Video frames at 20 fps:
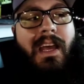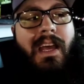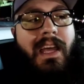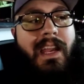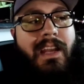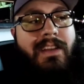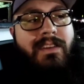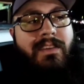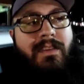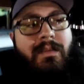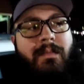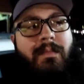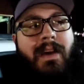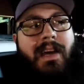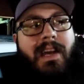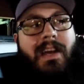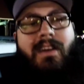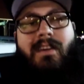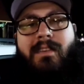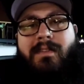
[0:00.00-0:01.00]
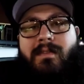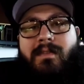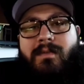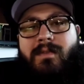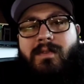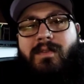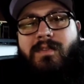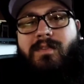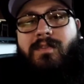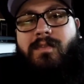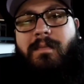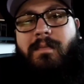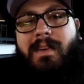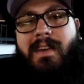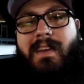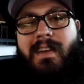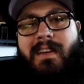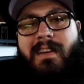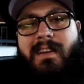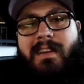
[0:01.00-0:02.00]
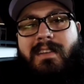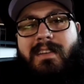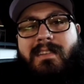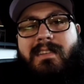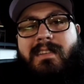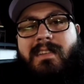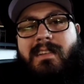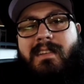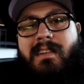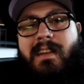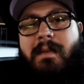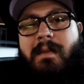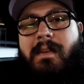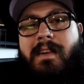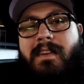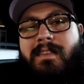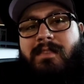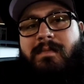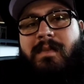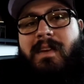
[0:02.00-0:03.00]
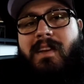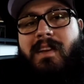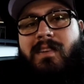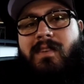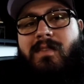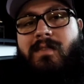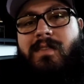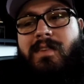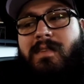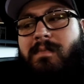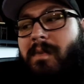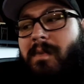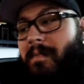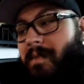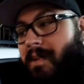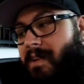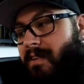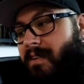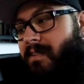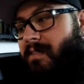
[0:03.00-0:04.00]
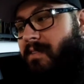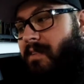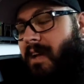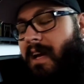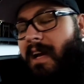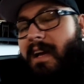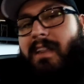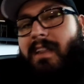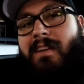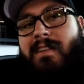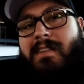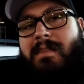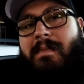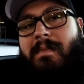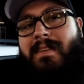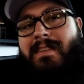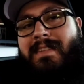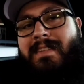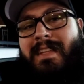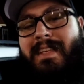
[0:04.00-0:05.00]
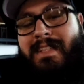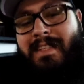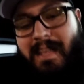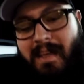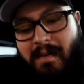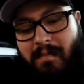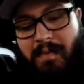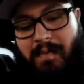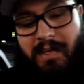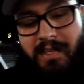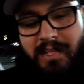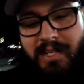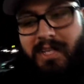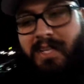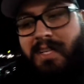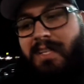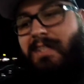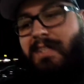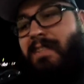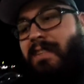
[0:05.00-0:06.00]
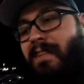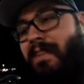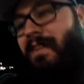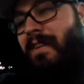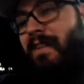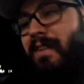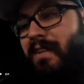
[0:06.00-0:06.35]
and I took the bag off the roof because, not because it's making noise, but because I lost about 6 MPGs.